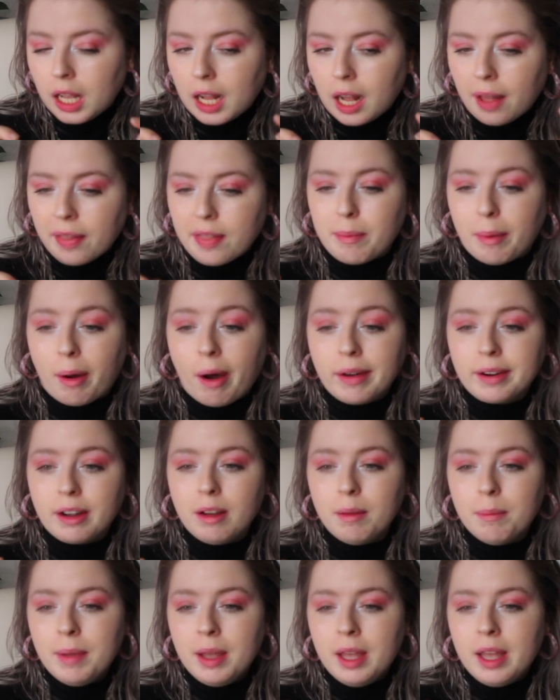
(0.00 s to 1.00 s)
on the
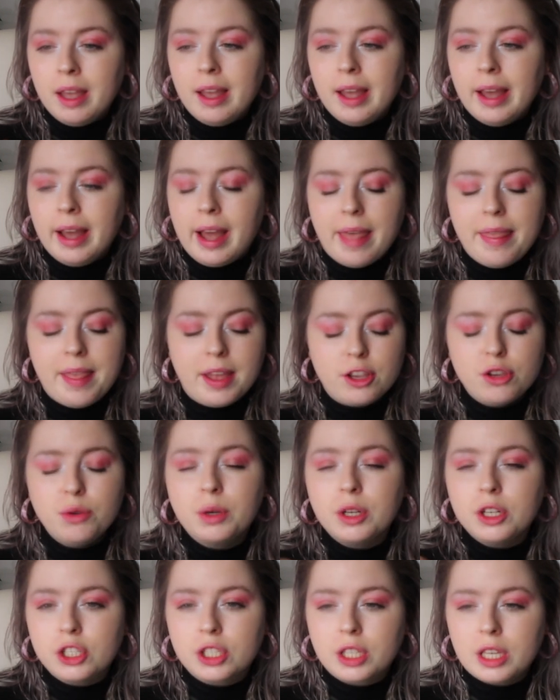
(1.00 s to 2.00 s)
bottom and then you
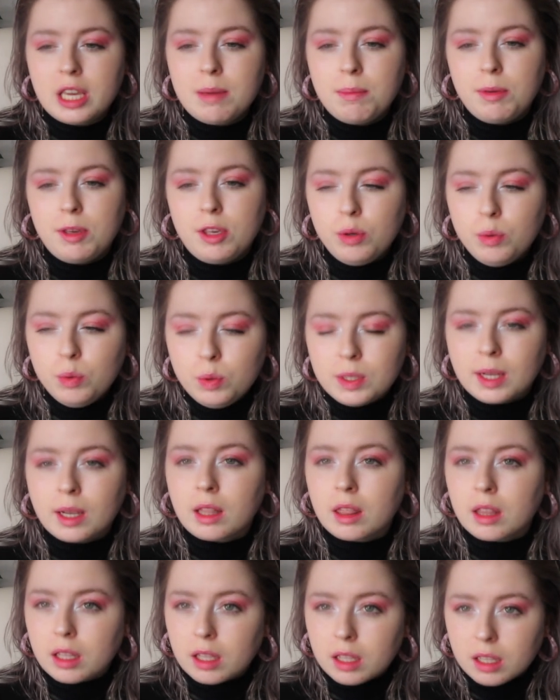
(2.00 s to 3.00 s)
can just keep
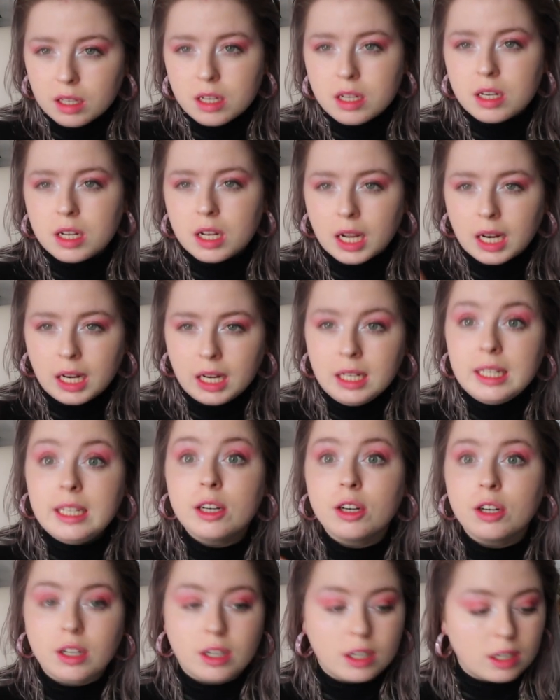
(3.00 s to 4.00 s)
using the
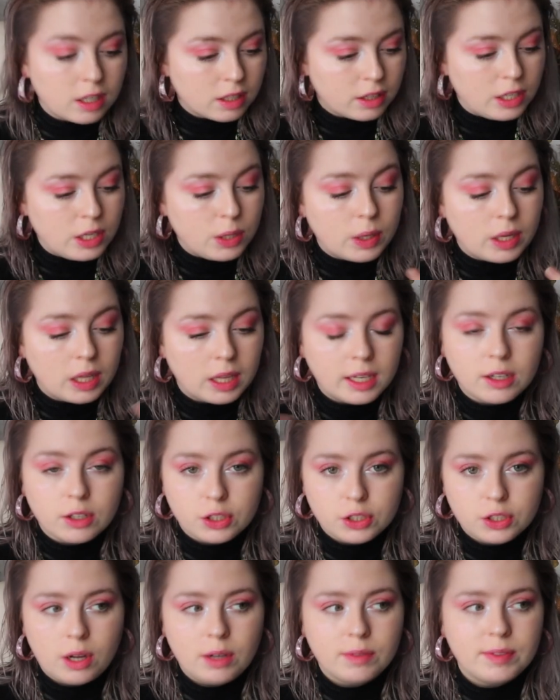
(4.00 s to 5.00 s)
clear the new clear
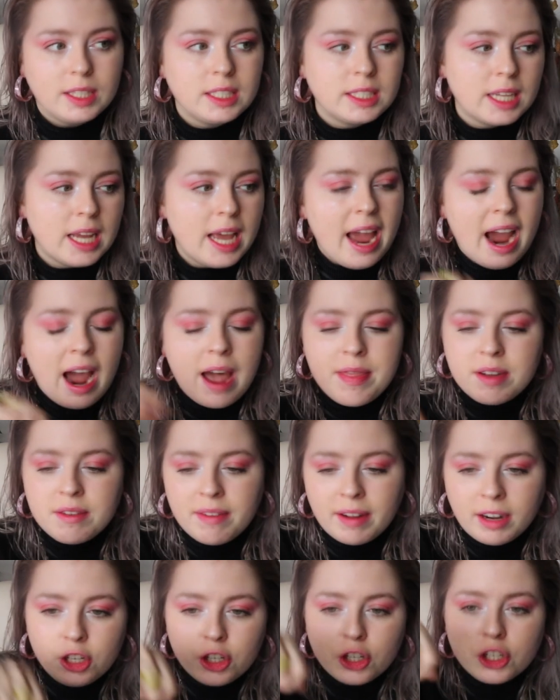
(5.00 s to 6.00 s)
solvent and then
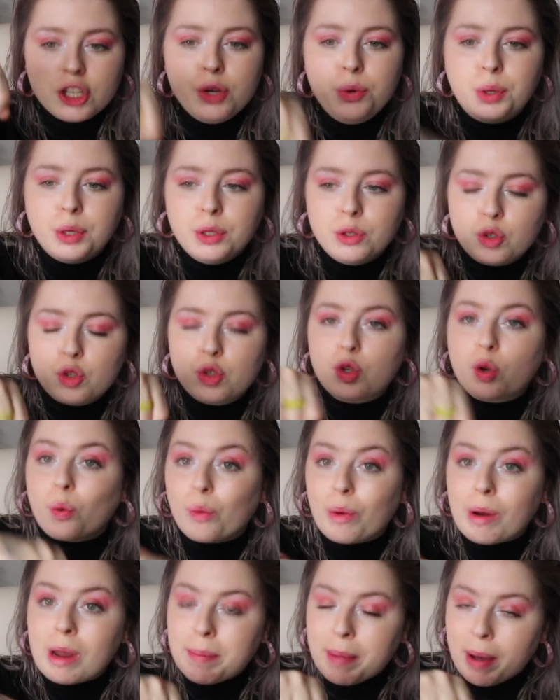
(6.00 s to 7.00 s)
eventually you can
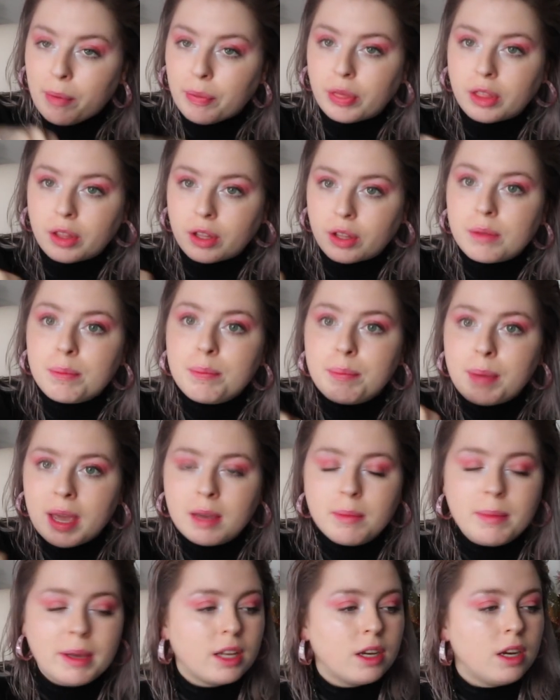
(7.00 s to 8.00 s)
scrape out the
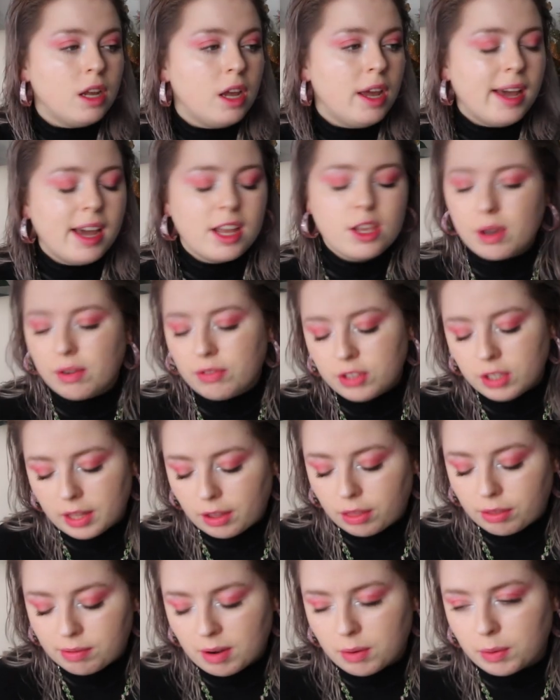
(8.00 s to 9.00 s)
pigment and you have to
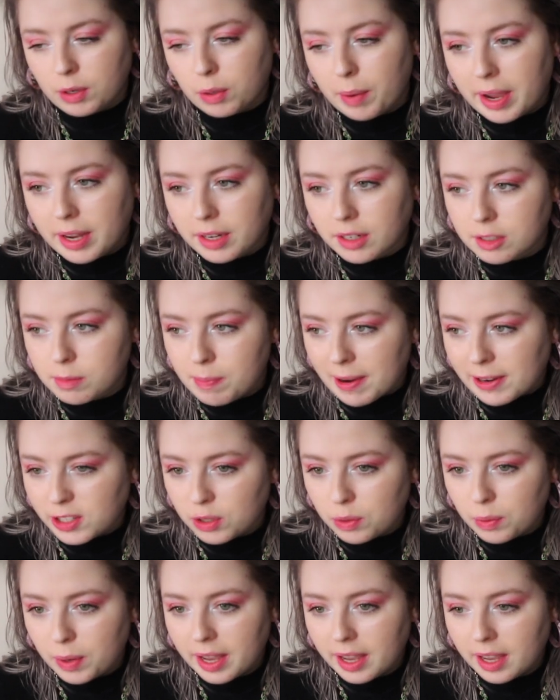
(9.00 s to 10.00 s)
like throw it away in a
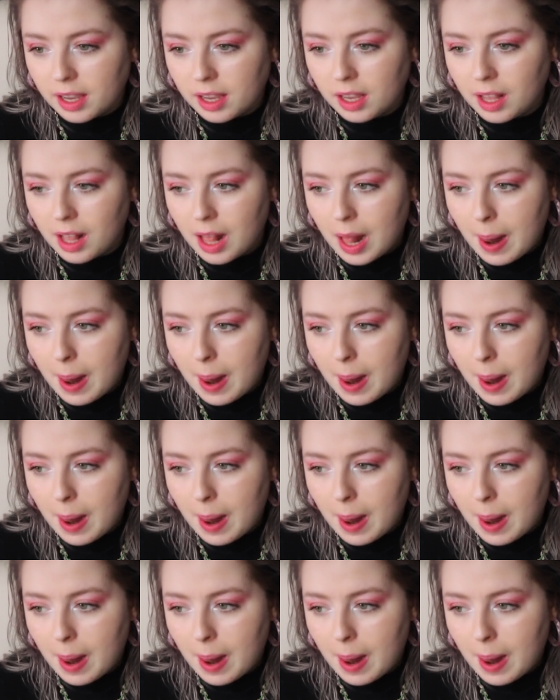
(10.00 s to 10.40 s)
special way